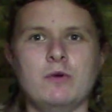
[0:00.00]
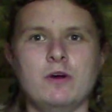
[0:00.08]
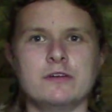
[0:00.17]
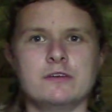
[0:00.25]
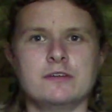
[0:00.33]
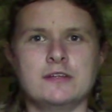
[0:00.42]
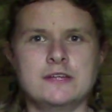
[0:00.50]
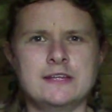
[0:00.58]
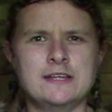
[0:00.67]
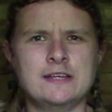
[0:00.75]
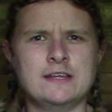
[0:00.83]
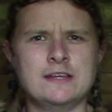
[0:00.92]

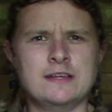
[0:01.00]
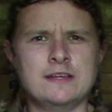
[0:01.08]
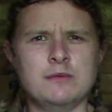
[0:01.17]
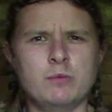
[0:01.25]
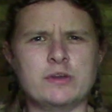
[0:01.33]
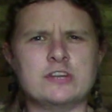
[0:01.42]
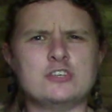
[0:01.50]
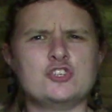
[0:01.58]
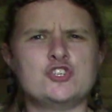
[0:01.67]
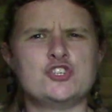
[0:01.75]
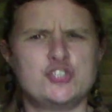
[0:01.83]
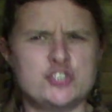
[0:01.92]
what it
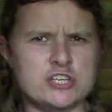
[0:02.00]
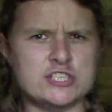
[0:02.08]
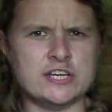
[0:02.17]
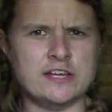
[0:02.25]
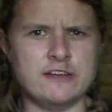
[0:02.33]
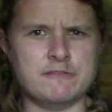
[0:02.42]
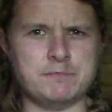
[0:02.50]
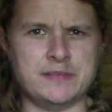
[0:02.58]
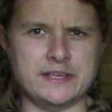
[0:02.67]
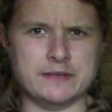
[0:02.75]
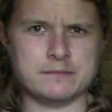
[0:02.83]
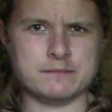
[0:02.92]
should have
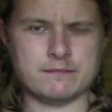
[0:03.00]
been.